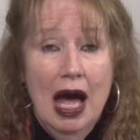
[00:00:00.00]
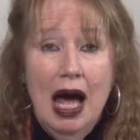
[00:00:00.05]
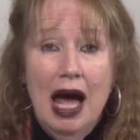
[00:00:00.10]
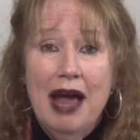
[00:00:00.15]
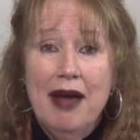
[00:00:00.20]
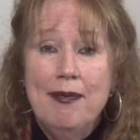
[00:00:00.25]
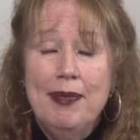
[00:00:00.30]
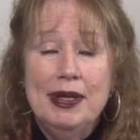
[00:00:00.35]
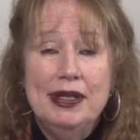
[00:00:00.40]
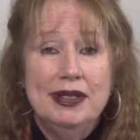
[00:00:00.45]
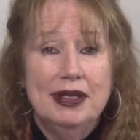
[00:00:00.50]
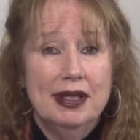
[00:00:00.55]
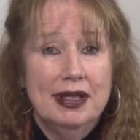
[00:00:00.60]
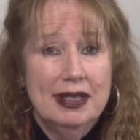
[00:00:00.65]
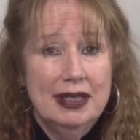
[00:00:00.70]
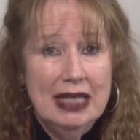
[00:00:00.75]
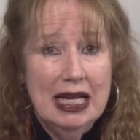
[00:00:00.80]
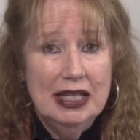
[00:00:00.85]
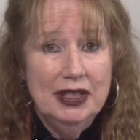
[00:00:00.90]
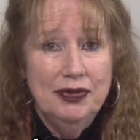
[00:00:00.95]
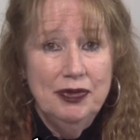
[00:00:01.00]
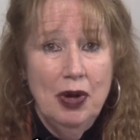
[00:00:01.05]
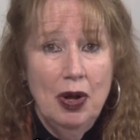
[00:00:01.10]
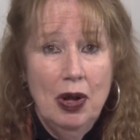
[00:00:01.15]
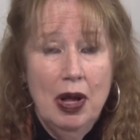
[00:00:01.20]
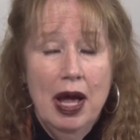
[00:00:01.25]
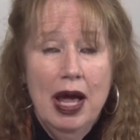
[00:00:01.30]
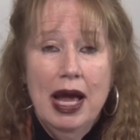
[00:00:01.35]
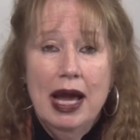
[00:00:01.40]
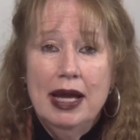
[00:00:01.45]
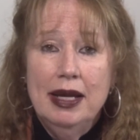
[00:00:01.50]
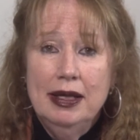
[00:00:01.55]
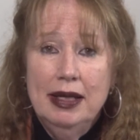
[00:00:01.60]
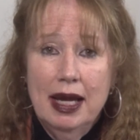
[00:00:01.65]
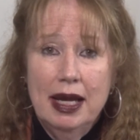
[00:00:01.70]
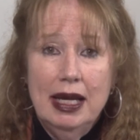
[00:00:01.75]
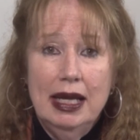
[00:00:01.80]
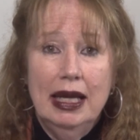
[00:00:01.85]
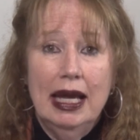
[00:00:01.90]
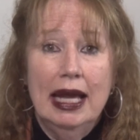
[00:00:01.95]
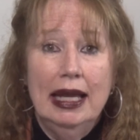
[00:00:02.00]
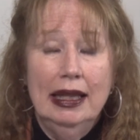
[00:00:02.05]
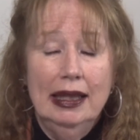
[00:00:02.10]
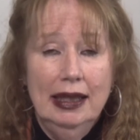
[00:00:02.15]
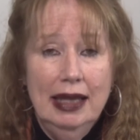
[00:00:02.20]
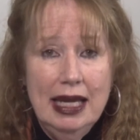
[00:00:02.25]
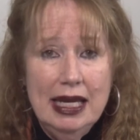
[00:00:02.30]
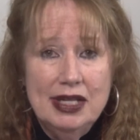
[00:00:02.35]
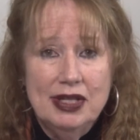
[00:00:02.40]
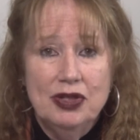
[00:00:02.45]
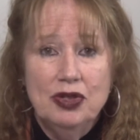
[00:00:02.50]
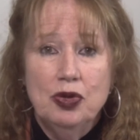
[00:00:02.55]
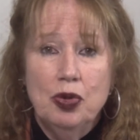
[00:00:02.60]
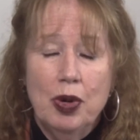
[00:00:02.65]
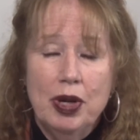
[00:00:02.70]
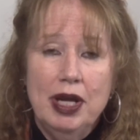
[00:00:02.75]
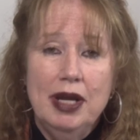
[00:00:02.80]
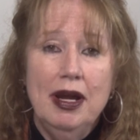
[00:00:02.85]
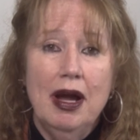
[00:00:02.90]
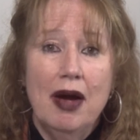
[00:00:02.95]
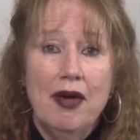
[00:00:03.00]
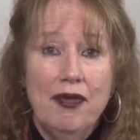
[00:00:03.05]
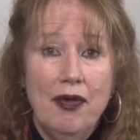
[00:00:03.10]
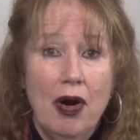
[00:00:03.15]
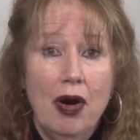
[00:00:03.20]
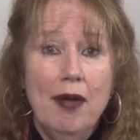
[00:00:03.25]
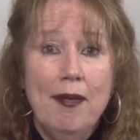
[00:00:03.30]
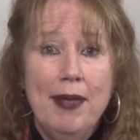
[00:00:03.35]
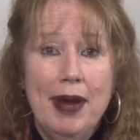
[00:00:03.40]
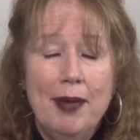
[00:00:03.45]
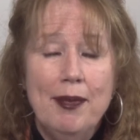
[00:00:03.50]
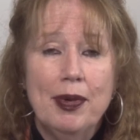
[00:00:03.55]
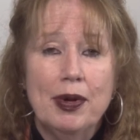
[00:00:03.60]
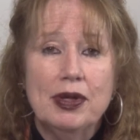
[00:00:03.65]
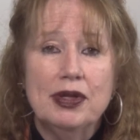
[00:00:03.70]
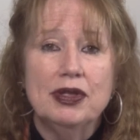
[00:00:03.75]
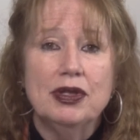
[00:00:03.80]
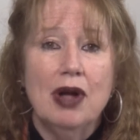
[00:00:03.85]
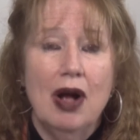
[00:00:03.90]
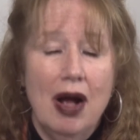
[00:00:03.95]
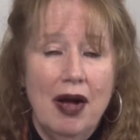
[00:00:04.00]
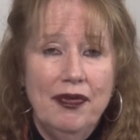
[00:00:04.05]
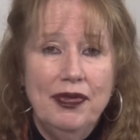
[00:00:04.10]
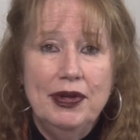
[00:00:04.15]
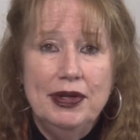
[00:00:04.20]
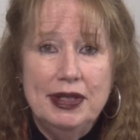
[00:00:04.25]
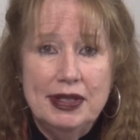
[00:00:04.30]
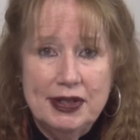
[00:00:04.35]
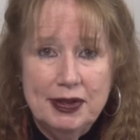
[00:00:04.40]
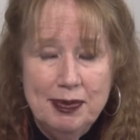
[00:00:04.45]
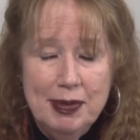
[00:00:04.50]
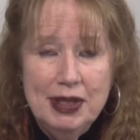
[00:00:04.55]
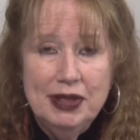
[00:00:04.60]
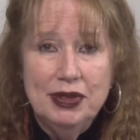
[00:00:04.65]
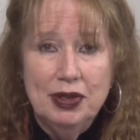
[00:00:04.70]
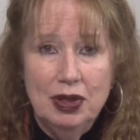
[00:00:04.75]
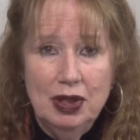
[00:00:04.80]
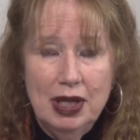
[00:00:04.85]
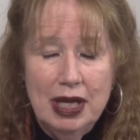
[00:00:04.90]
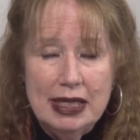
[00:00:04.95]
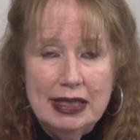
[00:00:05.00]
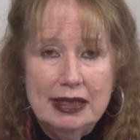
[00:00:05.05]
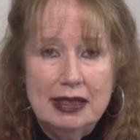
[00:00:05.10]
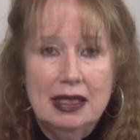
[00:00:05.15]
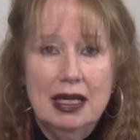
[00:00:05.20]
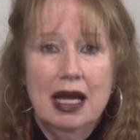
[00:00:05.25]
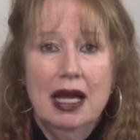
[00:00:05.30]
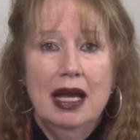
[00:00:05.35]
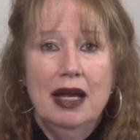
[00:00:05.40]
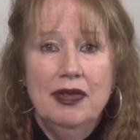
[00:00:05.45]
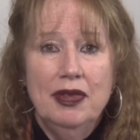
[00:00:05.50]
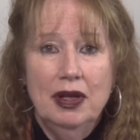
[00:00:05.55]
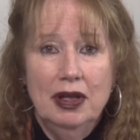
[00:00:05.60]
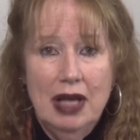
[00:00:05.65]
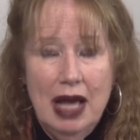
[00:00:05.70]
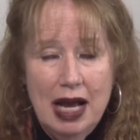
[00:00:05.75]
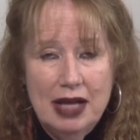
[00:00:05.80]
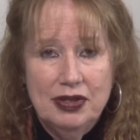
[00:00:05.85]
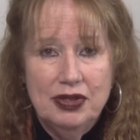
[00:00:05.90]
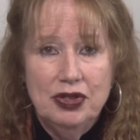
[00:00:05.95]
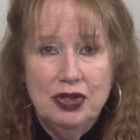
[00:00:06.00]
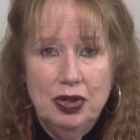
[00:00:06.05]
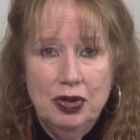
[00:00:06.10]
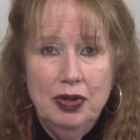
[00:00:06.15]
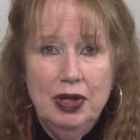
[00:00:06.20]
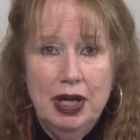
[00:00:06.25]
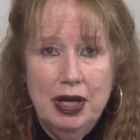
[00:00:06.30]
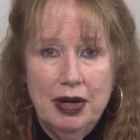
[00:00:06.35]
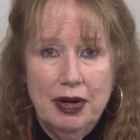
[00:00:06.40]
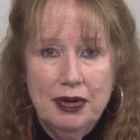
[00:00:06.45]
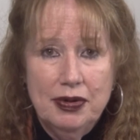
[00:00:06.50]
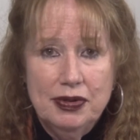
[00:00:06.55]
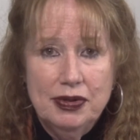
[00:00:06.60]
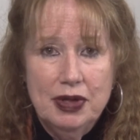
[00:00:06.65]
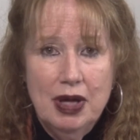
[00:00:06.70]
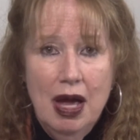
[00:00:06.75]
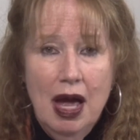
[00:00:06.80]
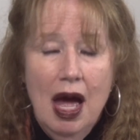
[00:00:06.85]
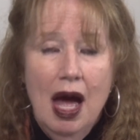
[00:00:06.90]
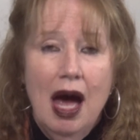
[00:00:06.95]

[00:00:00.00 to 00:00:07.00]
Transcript: I have been successful in getting at least 20 of our members off the dismissal list in the last 2 years.